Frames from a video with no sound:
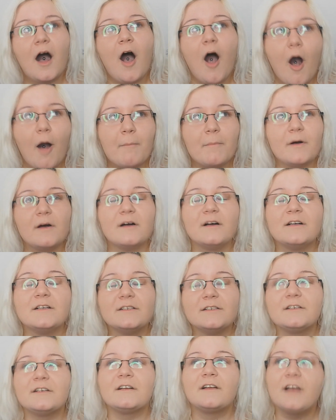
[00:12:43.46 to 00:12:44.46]
oh my
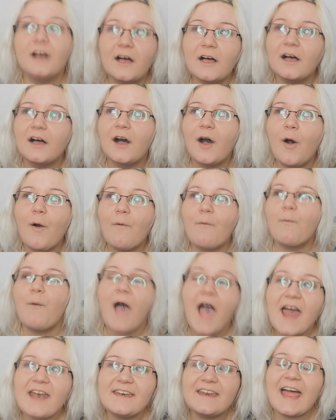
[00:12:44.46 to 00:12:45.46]
god,
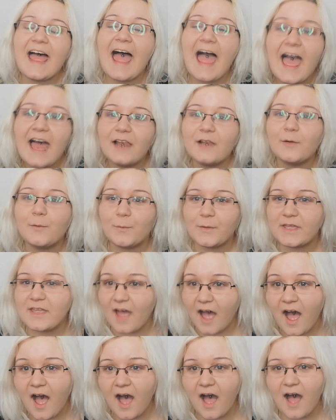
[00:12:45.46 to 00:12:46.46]
where the hell we
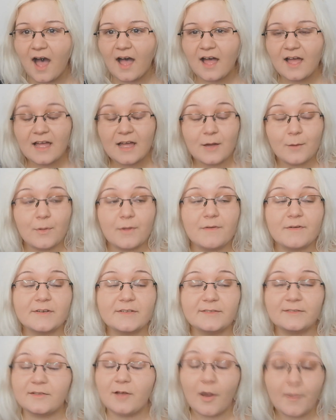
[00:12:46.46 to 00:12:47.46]
are. We were
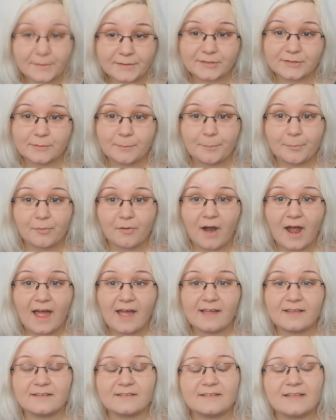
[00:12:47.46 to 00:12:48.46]
so much
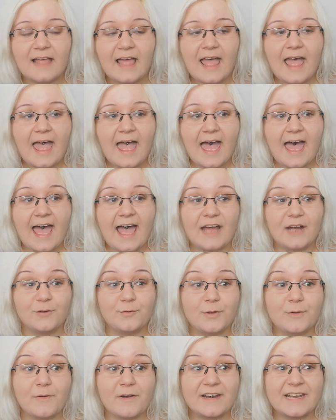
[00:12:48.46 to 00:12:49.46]
surprised,
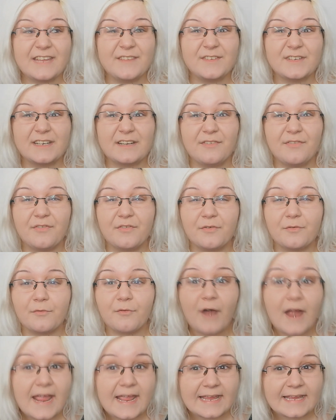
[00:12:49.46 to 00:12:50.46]
and we were even
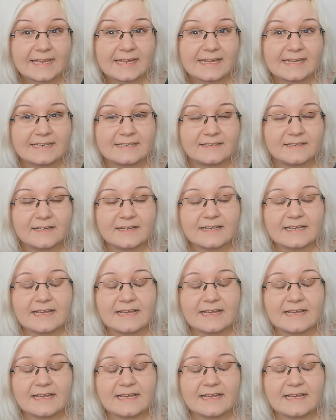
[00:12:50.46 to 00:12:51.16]
afraid